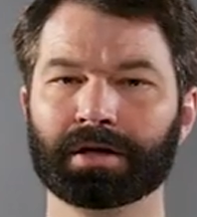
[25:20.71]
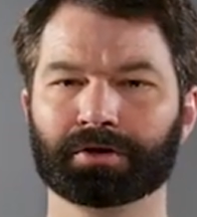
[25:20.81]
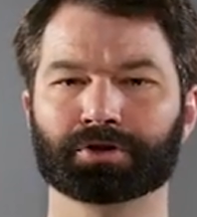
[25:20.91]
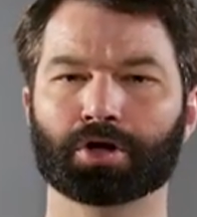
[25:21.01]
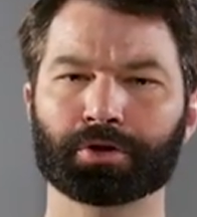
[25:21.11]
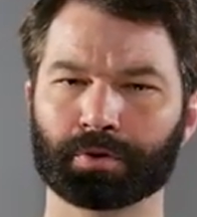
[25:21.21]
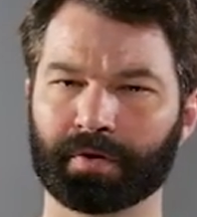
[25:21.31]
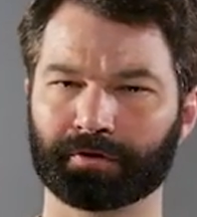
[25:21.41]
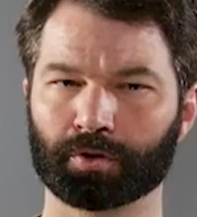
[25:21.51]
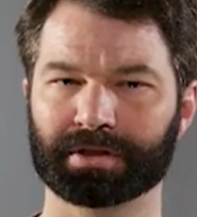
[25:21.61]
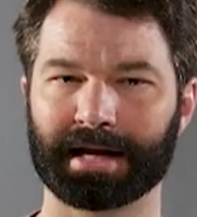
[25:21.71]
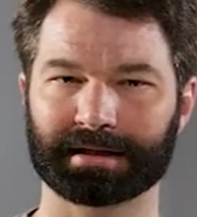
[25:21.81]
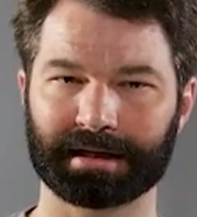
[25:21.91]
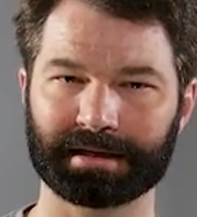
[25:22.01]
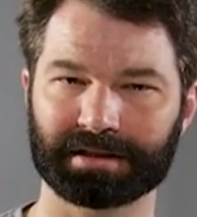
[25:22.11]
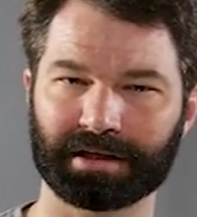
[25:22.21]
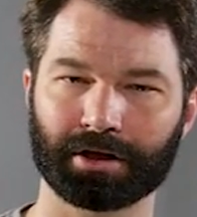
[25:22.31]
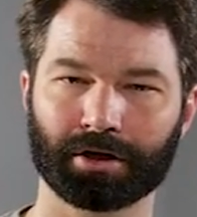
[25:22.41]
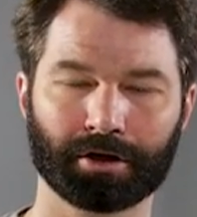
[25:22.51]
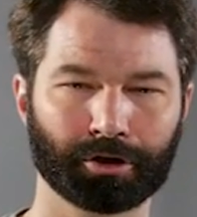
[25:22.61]
There's also a few techniques in
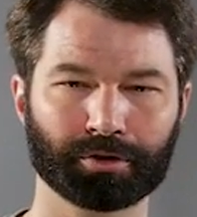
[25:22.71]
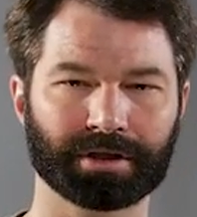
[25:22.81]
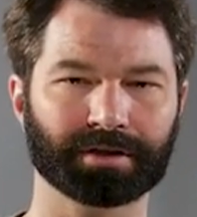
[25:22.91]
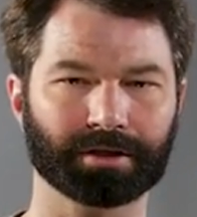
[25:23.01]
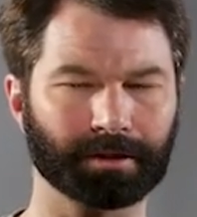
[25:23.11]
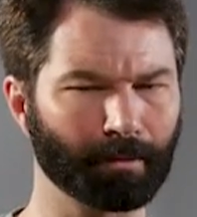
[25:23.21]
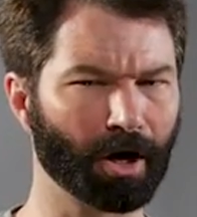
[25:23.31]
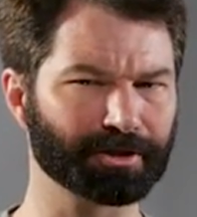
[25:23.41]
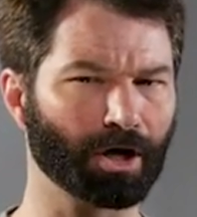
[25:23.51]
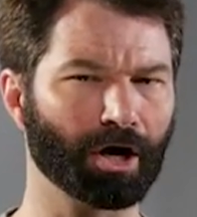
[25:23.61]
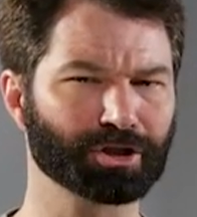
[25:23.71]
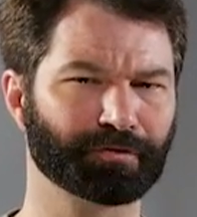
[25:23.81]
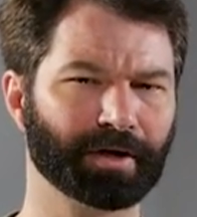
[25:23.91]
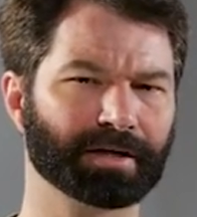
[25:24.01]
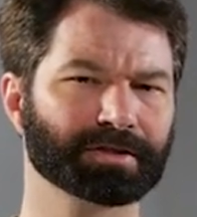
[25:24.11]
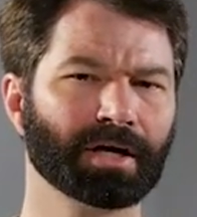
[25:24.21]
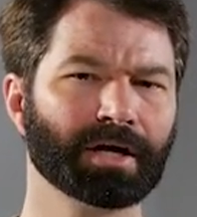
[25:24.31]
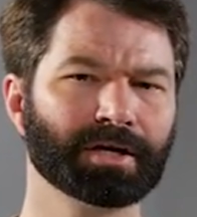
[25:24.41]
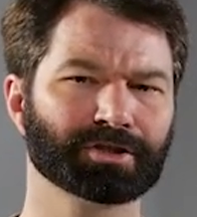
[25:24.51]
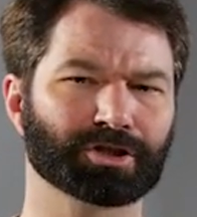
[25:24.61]
here using the montage effect,
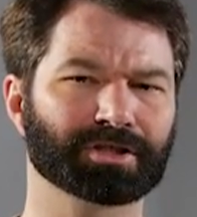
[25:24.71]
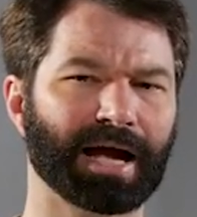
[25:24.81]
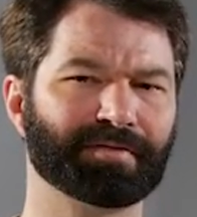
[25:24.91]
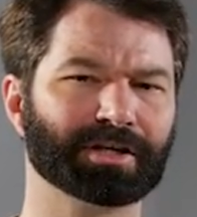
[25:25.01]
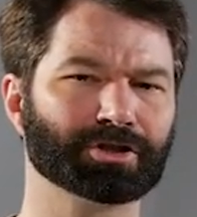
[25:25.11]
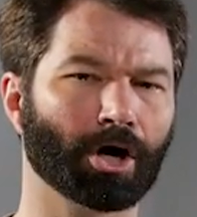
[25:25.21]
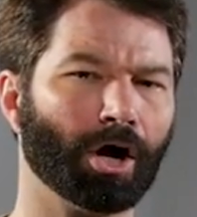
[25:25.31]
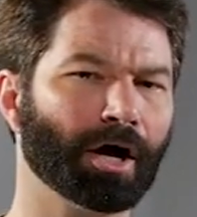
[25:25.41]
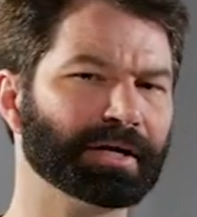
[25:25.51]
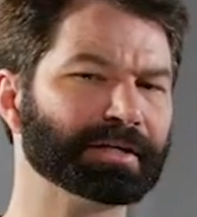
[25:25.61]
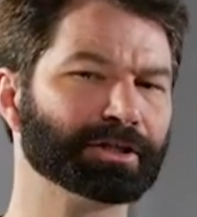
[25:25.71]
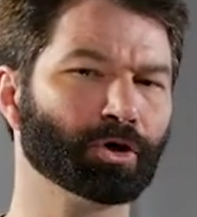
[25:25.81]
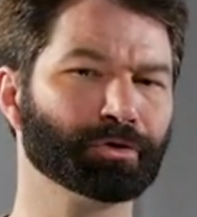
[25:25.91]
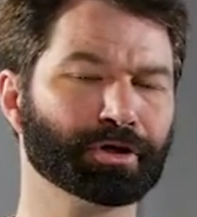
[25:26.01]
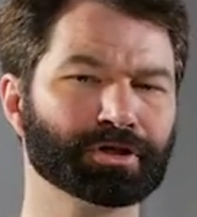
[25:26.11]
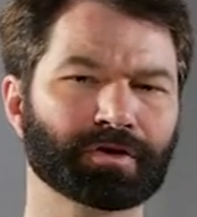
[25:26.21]
such as having Dawn and Gilda's